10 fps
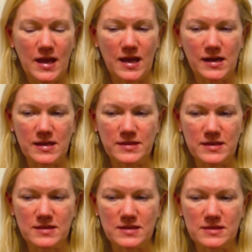And I
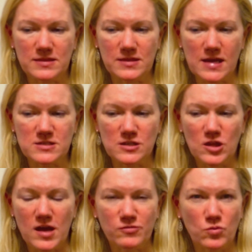think that that's a
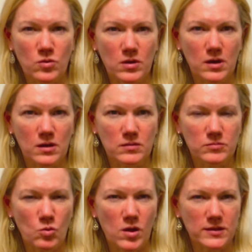lot of uh,
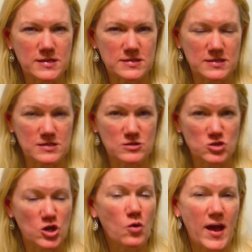qualities that this
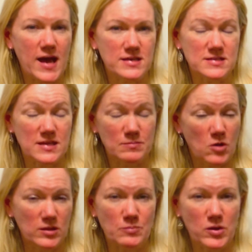show has, and that
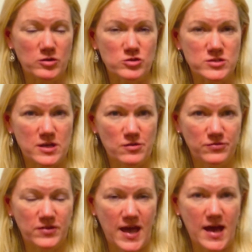Molly Brown
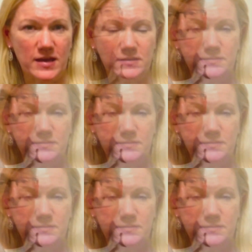herself has